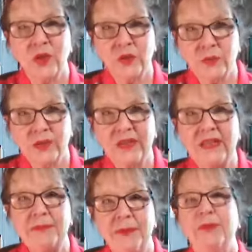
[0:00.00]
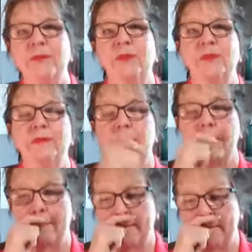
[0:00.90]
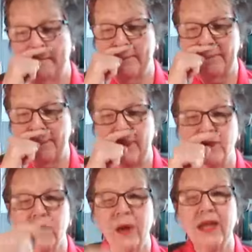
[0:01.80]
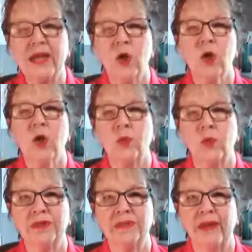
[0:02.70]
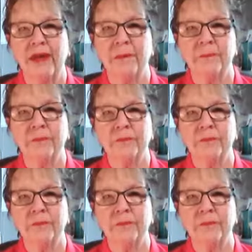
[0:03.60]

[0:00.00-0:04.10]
Three people betraying her at one time.